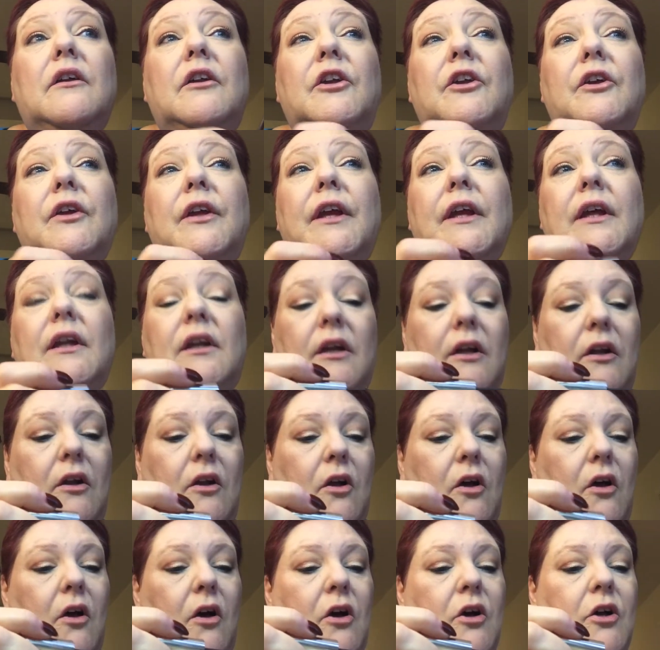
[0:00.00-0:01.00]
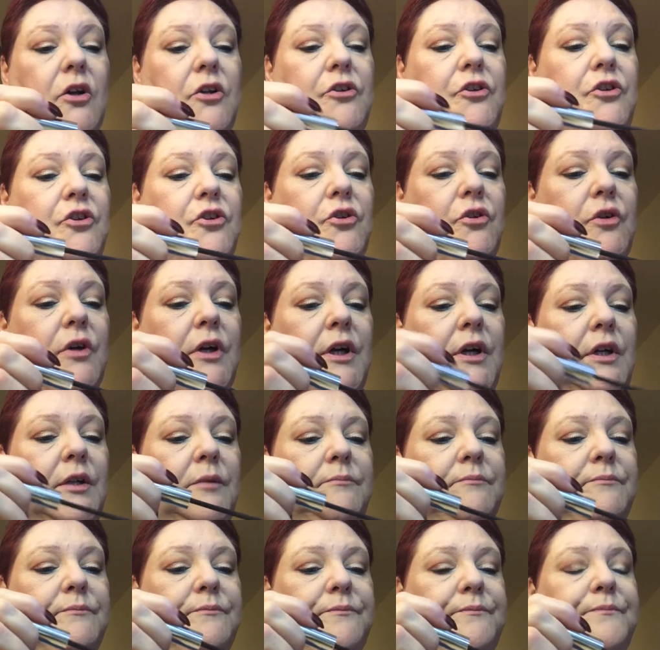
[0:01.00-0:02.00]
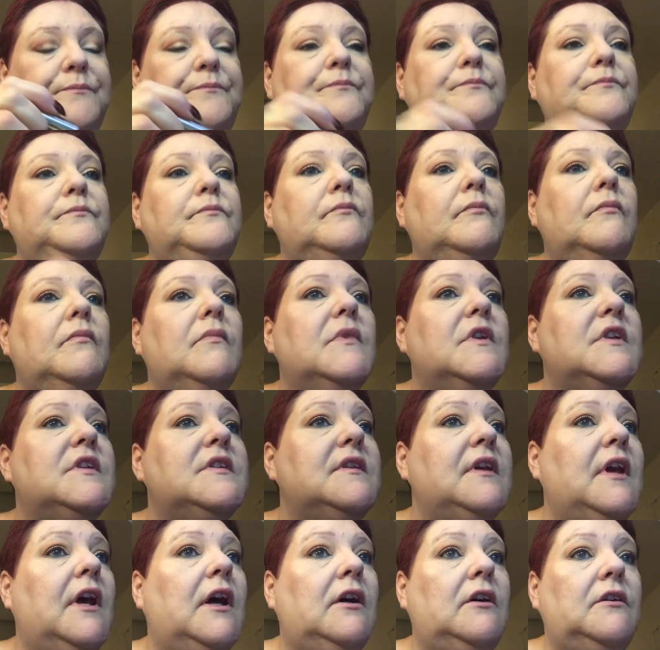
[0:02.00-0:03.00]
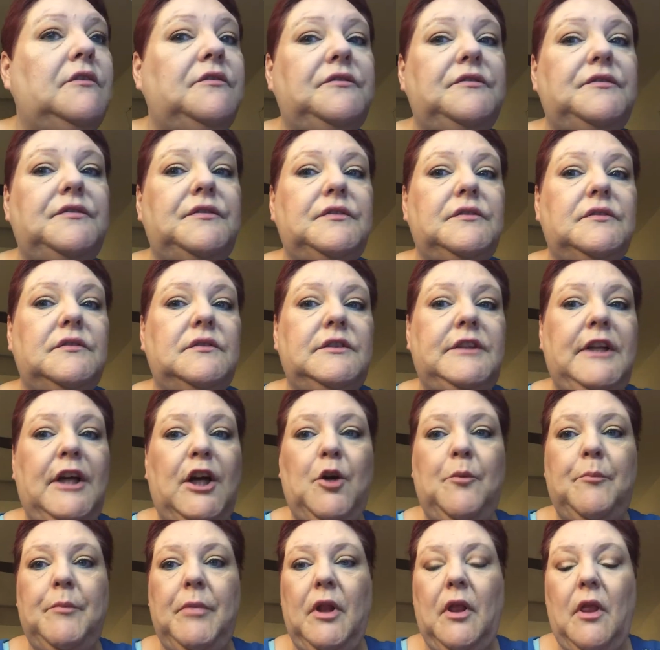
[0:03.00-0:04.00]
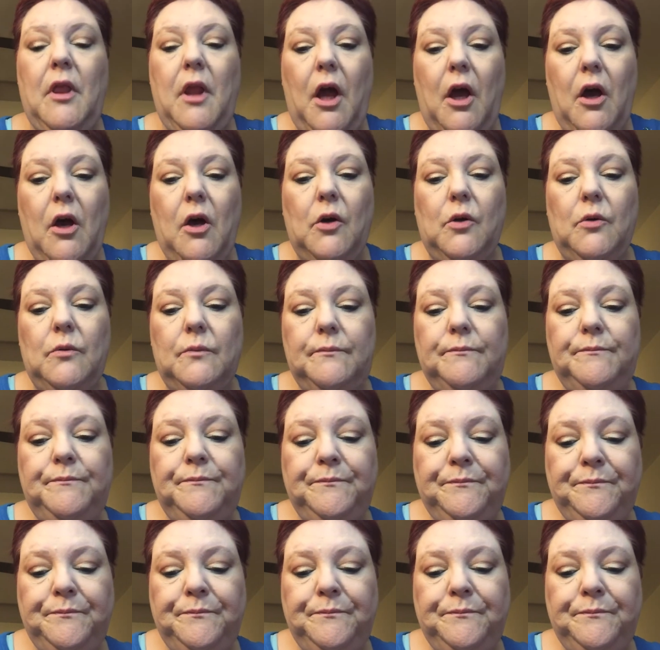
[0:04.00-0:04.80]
you get it on your self down below.